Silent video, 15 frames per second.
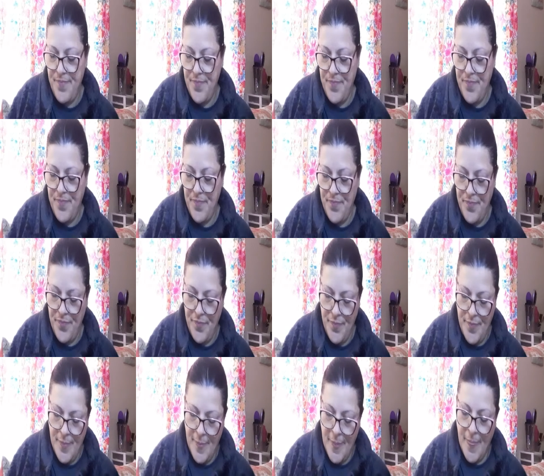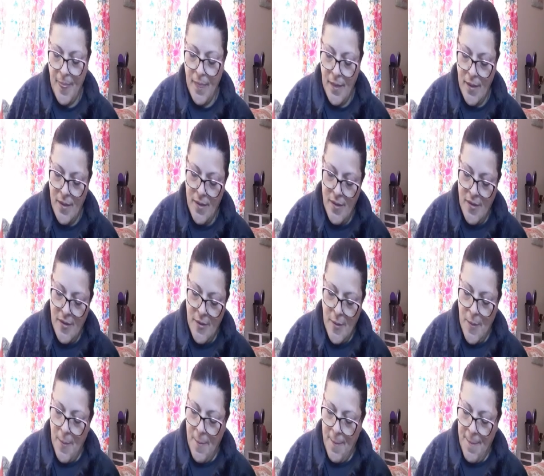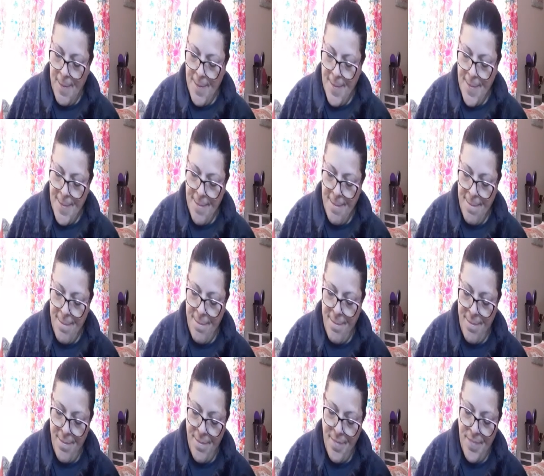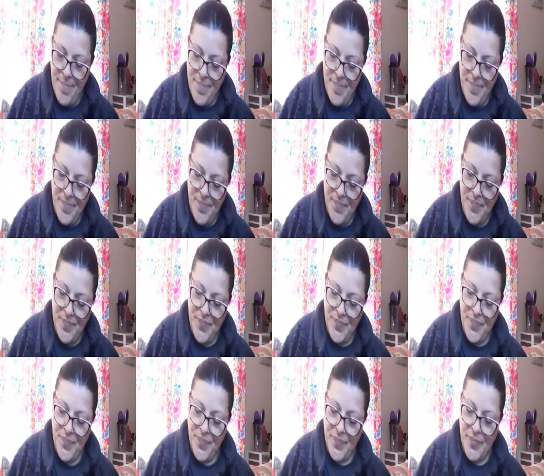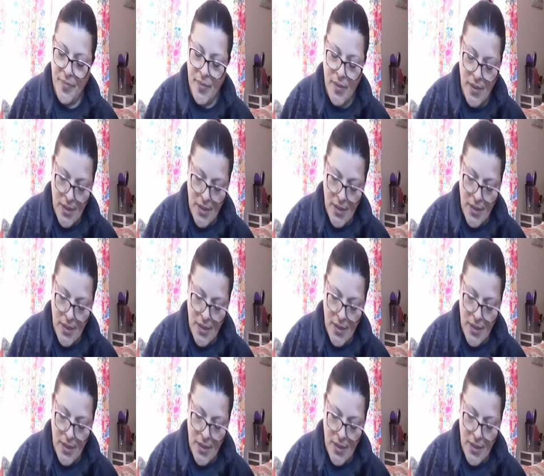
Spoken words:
(silence)